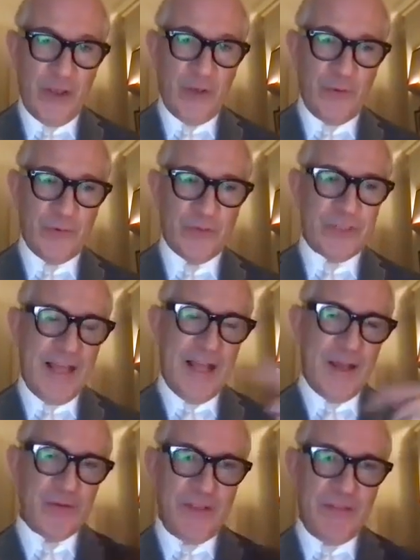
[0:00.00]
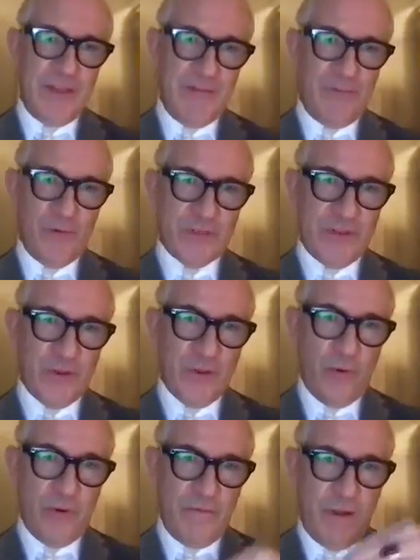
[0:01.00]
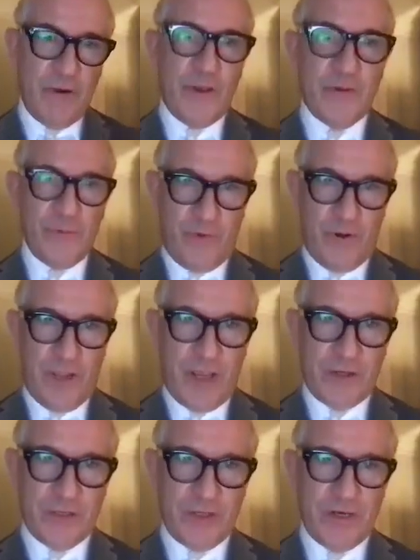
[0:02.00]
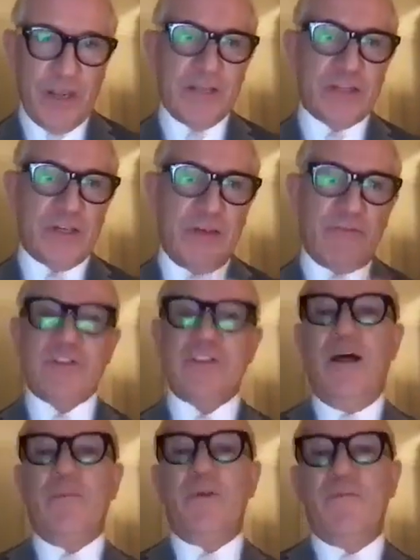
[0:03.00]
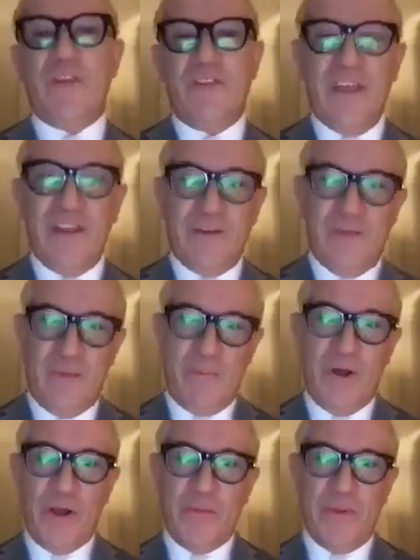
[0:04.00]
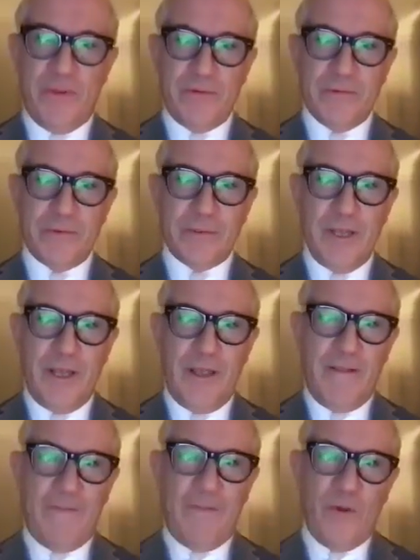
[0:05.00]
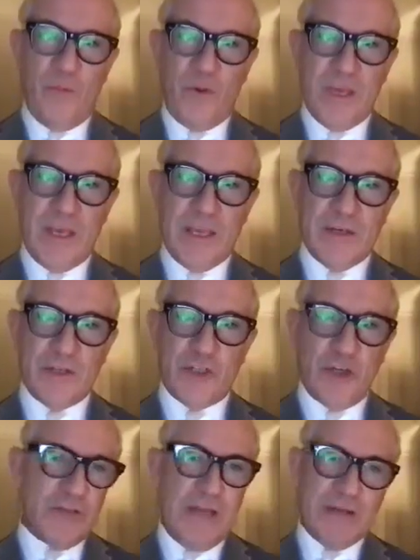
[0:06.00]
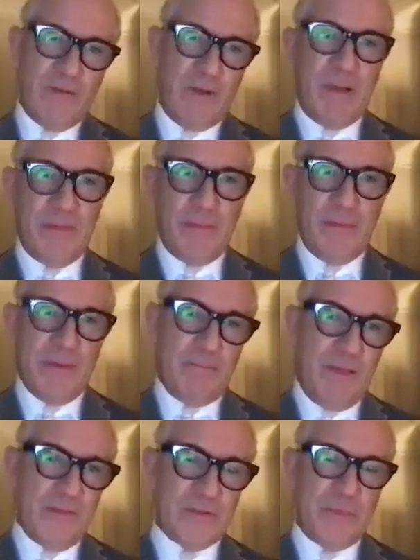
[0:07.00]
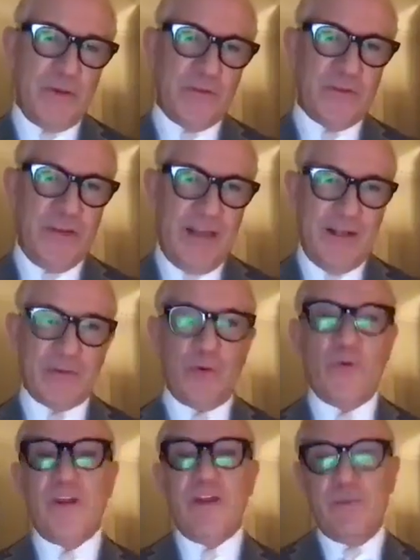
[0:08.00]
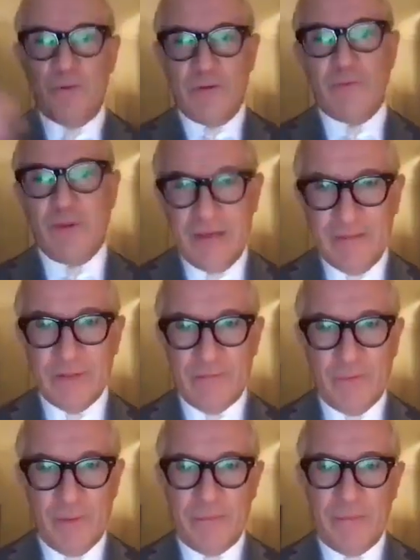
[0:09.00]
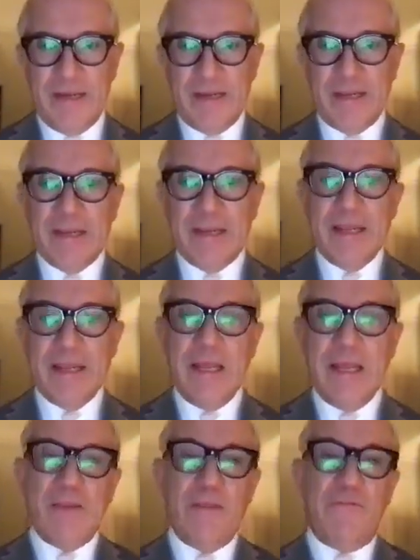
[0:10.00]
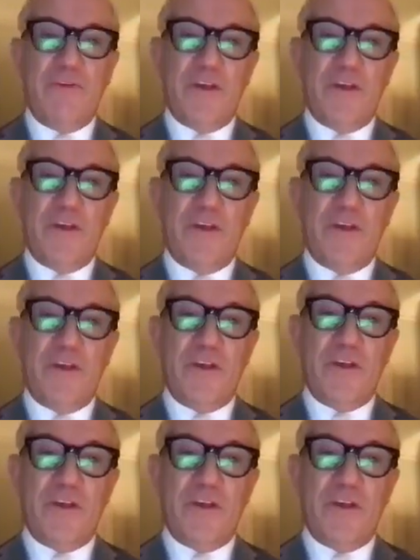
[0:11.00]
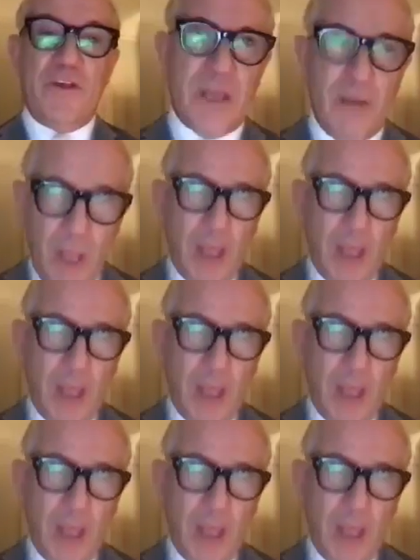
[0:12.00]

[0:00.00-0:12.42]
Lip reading: And so sound, therefore, is at the core of our own creation. So, for example, if we think of the moment that we shot out of our mother's birth canals or were lifted from her belly, the first thing that we did was to go,